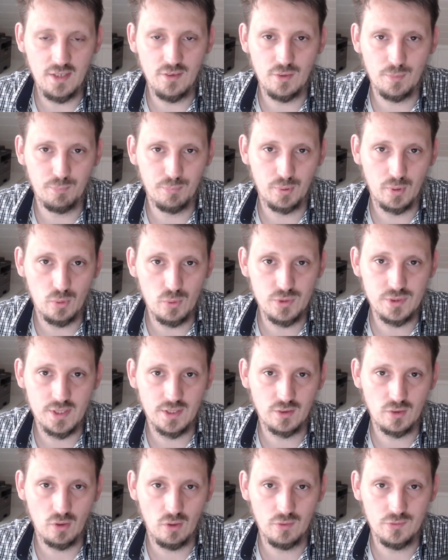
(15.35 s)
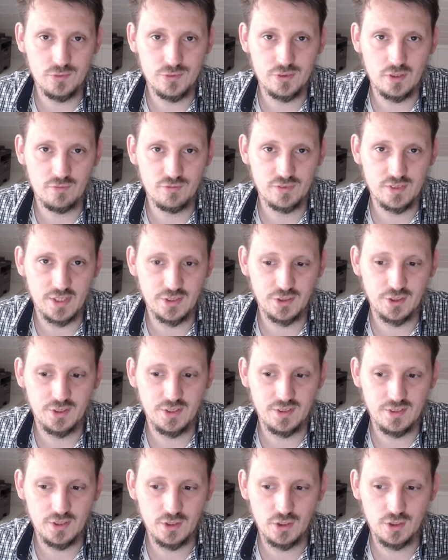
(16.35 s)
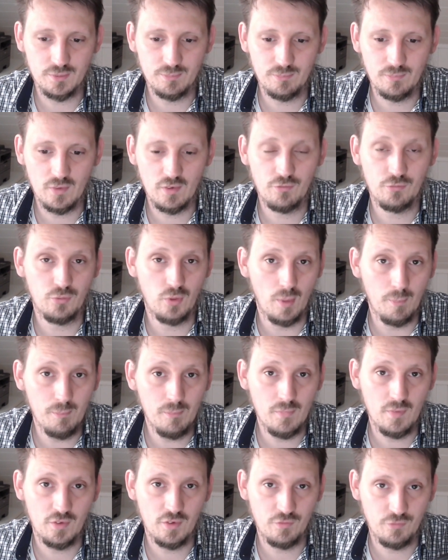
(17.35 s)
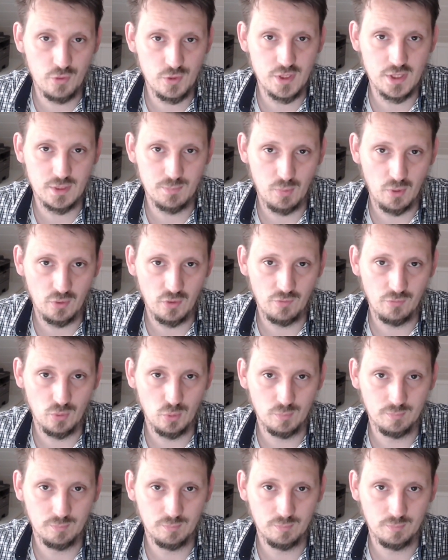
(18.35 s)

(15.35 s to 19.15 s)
the pros and cons of such a decision from the physics point of view.